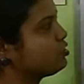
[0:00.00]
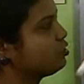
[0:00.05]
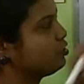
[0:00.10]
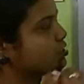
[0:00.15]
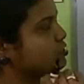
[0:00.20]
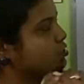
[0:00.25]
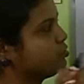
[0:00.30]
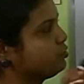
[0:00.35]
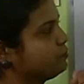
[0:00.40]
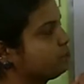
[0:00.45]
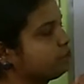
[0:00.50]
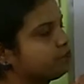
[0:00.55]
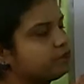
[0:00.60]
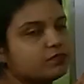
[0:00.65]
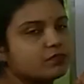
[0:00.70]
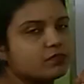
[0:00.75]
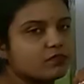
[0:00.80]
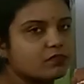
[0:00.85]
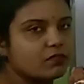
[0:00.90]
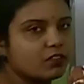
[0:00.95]
also.
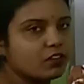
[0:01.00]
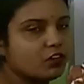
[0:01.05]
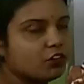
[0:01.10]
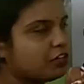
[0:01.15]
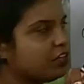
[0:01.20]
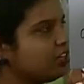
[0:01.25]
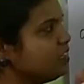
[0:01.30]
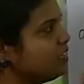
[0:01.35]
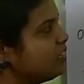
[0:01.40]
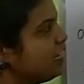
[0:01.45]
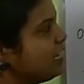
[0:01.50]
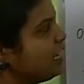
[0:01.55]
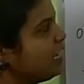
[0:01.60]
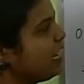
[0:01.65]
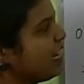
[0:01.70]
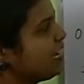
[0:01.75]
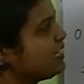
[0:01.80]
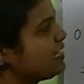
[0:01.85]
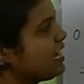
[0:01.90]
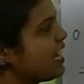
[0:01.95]
Okay.
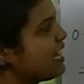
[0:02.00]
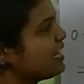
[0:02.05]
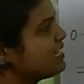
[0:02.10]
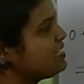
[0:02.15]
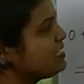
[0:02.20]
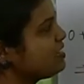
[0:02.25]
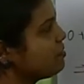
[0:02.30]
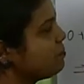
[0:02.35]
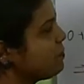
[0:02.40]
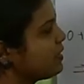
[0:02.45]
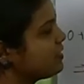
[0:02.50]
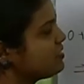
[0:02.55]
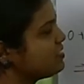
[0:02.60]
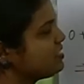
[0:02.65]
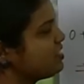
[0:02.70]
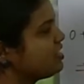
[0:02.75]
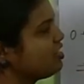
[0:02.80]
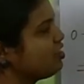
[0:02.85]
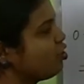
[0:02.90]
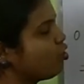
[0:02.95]
It has the
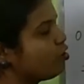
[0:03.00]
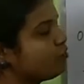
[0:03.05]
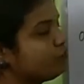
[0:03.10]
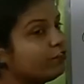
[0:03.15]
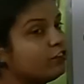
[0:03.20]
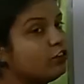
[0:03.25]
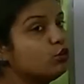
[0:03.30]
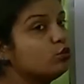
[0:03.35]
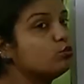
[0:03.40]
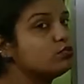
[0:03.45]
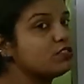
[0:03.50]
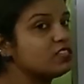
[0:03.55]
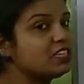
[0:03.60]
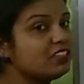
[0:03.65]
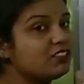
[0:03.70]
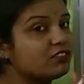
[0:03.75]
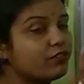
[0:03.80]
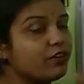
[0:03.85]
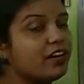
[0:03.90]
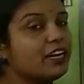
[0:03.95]
capacity of
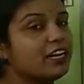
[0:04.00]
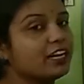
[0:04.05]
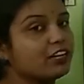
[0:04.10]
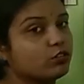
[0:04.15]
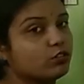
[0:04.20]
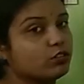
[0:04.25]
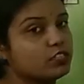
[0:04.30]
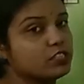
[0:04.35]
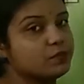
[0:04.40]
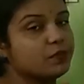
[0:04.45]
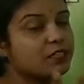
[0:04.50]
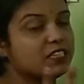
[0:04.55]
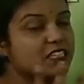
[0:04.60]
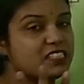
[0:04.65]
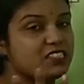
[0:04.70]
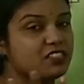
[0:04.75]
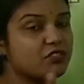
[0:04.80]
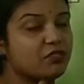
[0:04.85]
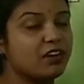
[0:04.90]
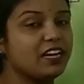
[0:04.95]
losing 3 electrons
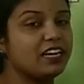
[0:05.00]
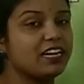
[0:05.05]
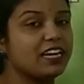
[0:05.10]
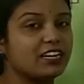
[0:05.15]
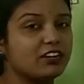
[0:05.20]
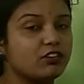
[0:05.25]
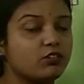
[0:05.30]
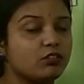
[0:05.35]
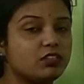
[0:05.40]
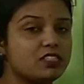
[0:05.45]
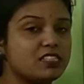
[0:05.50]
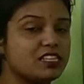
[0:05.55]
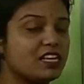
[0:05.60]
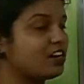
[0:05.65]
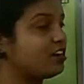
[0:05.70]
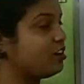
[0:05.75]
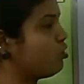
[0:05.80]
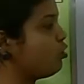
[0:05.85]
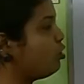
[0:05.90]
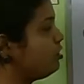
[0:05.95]
because 3 electrons
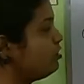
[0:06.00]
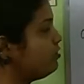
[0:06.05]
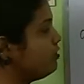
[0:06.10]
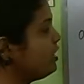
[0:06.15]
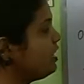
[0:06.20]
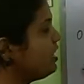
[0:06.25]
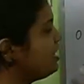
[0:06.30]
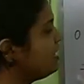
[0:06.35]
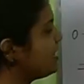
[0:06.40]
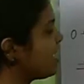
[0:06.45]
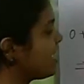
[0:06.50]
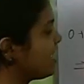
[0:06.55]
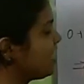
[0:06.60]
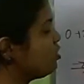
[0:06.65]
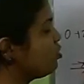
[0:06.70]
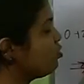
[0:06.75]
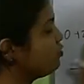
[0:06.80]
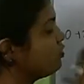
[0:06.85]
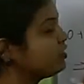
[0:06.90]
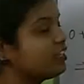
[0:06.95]
are already
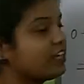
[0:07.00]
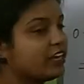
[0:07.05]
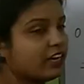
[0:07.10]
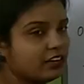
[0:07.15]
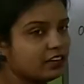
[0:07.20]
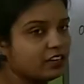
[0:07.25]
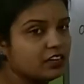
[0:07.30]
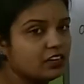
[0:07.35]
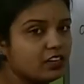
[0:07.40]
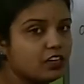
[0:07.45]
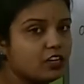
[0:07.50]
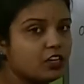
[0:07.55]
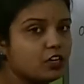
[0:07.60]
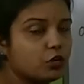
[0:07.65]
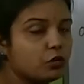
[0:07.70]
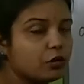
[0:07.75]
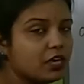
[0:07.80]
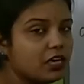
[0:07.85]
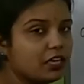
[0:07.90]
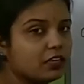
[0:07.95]
lying over there.
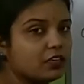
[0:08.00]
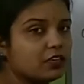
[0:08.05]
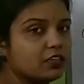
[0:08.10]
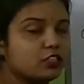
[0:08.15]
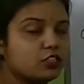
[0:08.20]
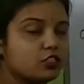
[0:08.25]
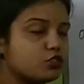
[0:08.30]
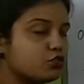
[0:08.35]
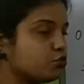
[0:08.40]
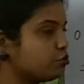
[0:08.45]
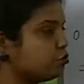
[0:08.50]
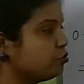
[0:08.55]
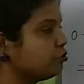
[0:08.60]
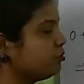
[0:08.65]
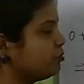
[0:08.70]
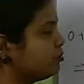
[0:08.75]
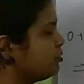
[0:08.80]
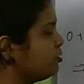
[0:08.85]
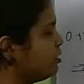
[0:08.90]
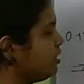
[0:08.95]
Okay. So
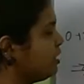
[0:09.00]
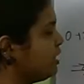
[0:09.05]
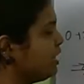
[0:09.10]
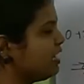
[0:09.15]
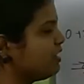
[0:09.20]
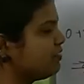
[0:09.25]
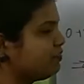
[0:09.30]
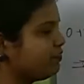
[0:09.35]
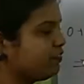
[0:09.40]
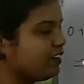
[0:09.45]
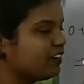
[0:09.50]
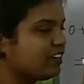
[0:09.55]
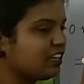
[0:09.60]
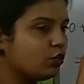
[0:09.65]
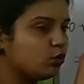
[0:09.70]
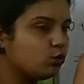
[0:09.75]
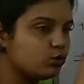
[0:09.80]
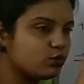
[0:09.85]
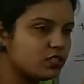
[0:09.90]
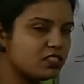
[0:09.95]
if it
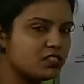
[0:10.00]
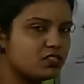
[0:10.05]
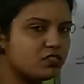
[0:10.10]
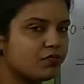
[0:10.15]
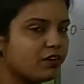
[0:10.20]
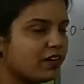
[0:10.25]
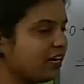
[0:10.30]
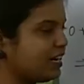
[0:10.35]
loses 3